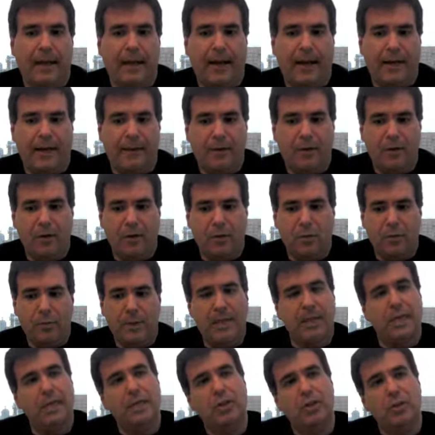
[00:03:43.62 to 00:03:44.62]
Uh, you know,
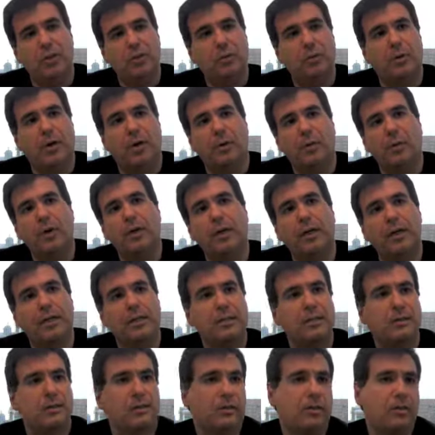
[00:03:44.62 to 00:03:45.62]
we each do our work,
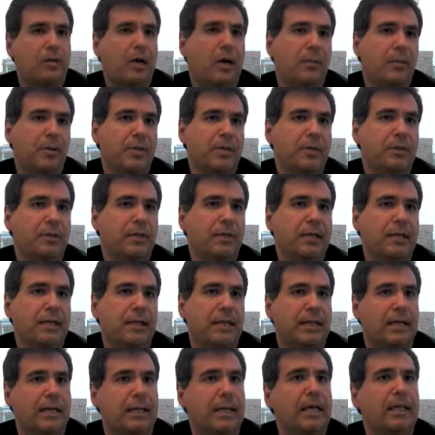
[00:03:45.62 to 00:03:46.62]
and so there's opportunity
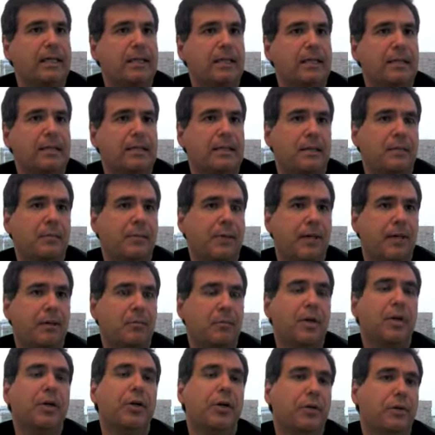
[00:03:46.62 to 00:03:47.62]
to connect into something
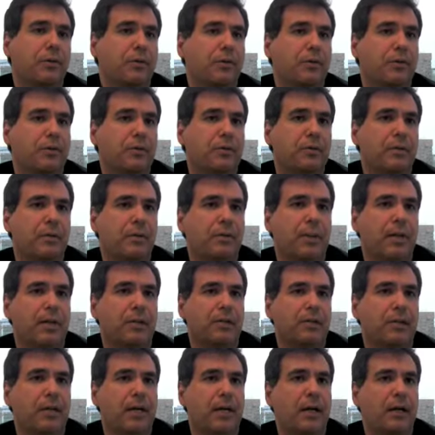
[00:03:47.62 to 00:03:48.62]
bigger through the
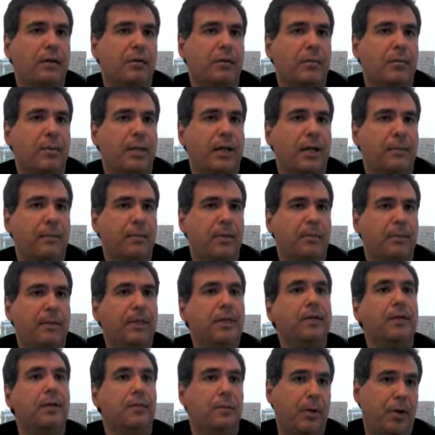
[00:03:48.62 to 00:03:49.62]
Imagine Calgary plan by
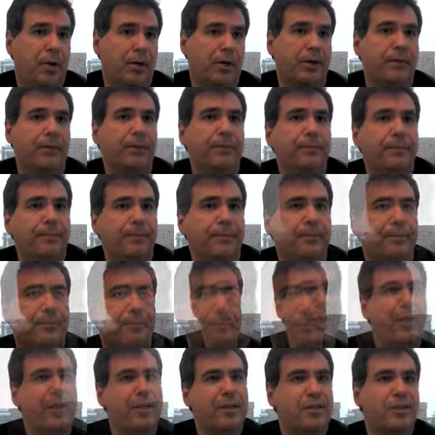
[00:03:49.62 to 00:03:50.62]
being a partner.
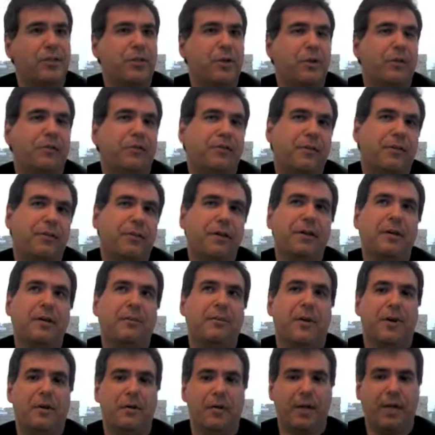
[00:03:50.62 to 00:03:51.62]
So if you think
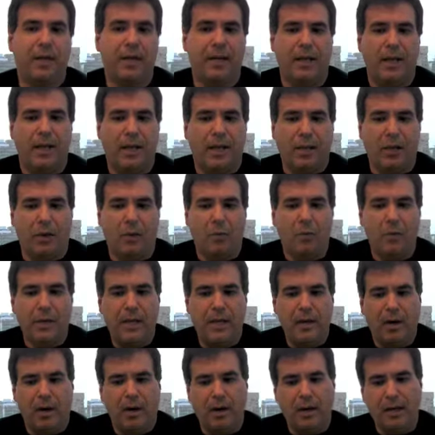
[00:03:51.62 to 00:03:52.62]
about it,
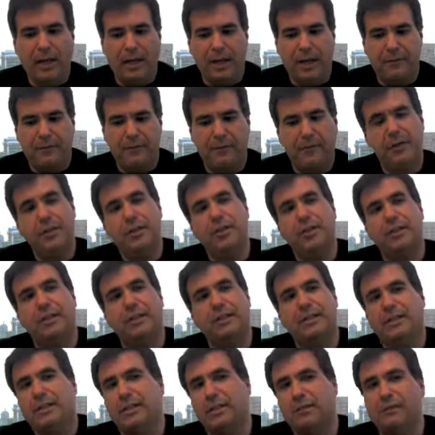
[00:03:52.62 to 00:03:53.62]
we all have
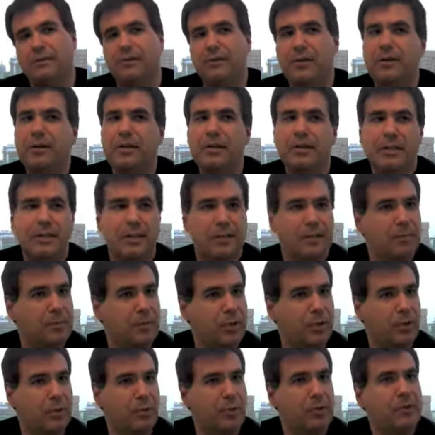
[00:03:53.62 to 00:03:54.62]
visions that are very
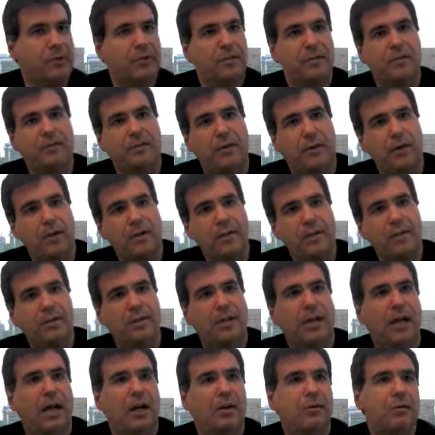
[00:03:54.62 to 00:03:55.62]
similar, whether it's Volunteer
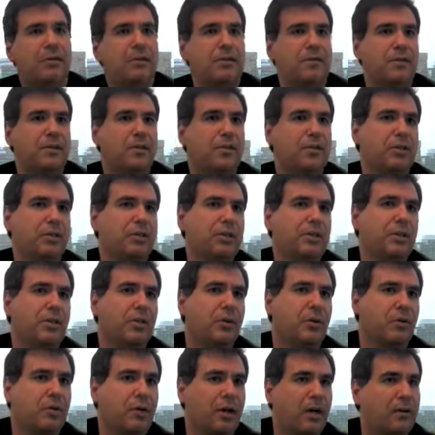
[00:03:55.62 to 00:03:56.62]
Calgary's
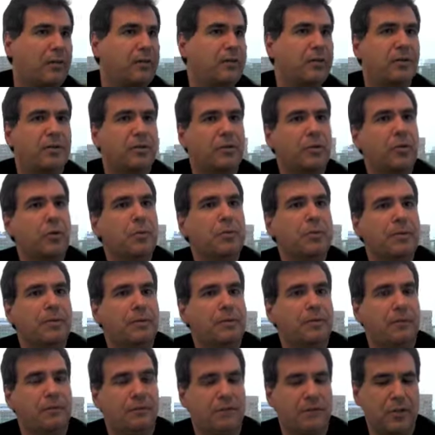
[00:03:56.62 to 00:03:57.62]
vision or other groups'
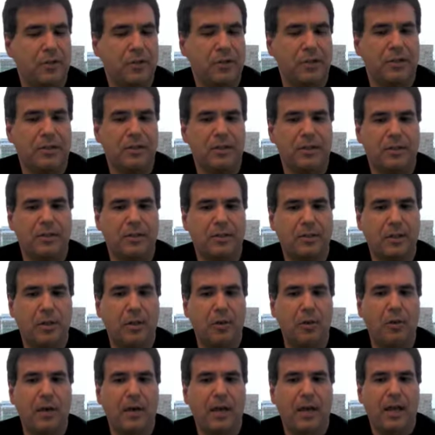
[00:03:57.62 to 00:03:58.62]
visions. And
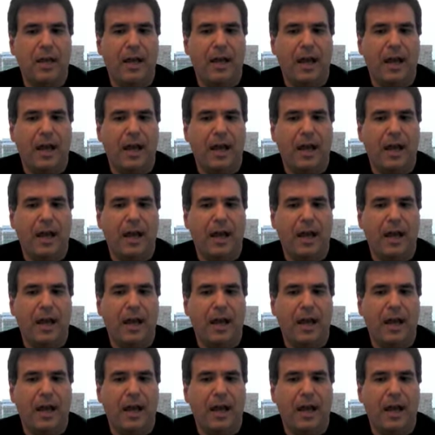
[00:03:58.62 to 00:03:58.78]
so